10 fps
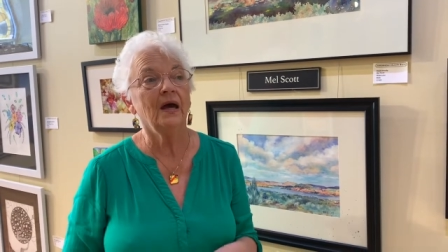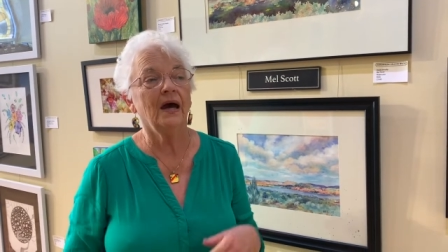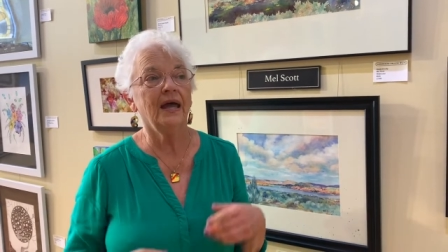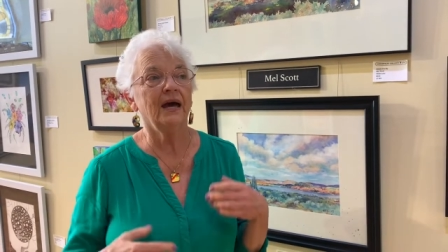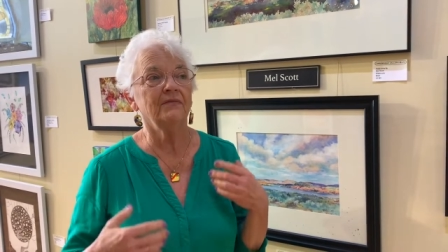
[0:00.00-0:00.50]

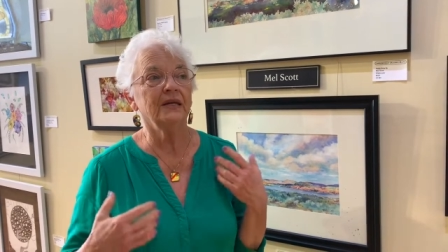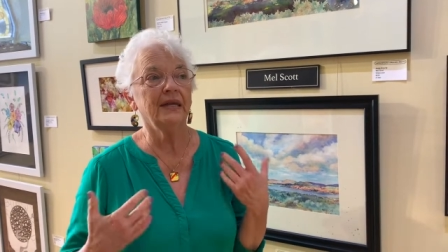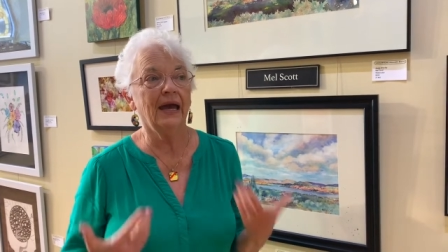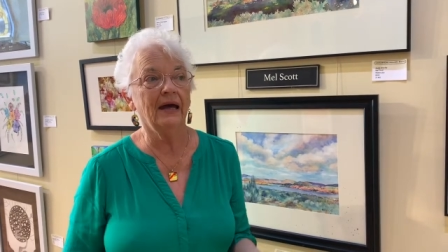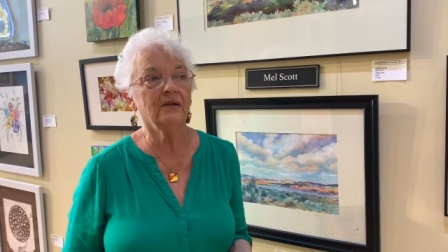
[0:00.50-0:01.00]
I have a
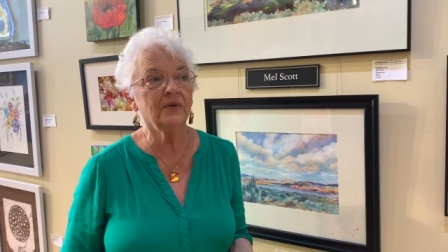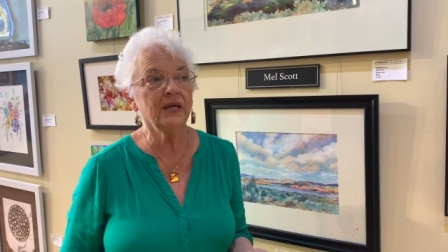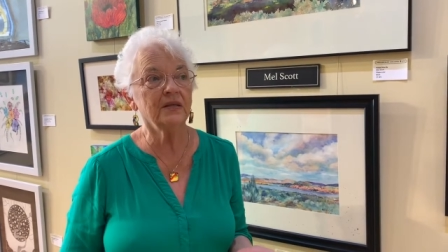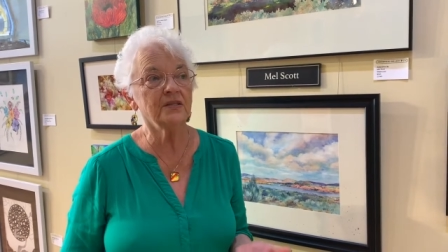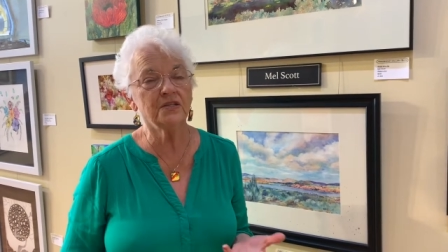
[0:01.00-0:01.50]

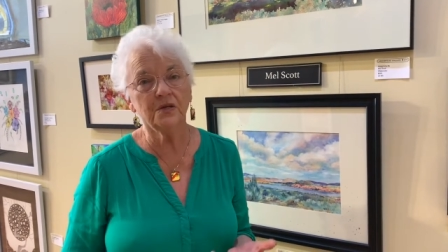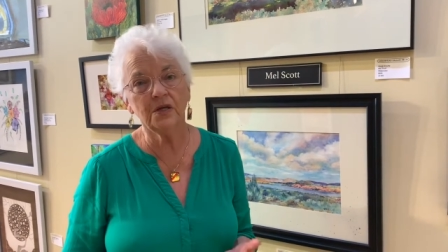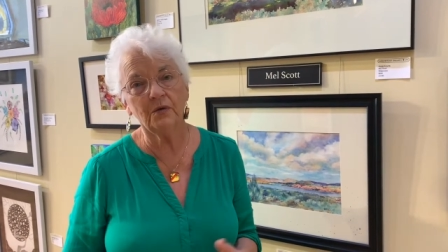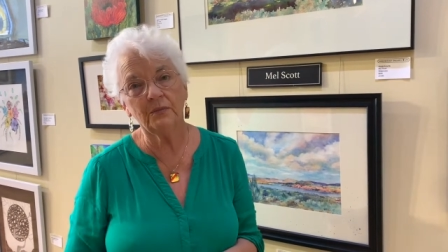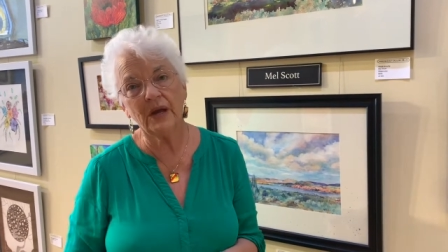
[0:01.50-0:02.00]
gallery and
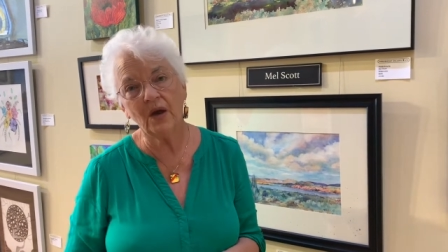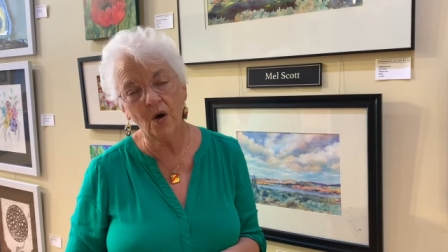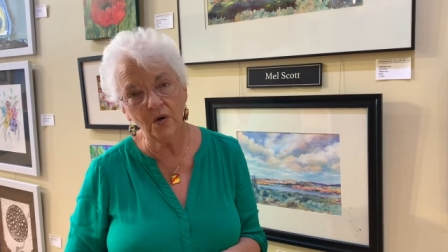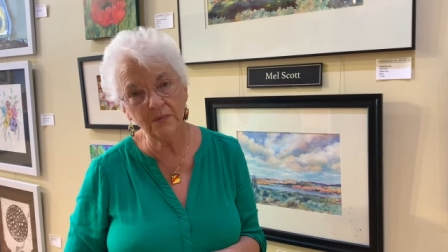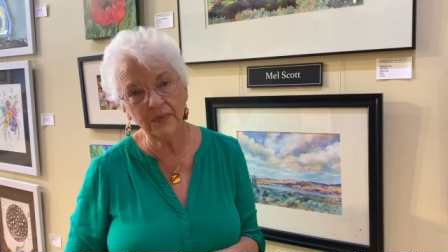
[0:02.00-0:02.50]
studio in my
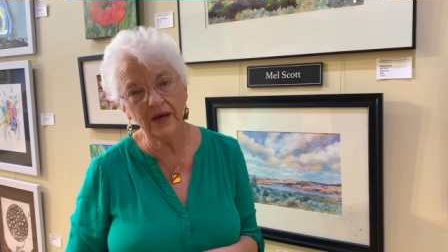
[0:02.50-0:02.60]
home.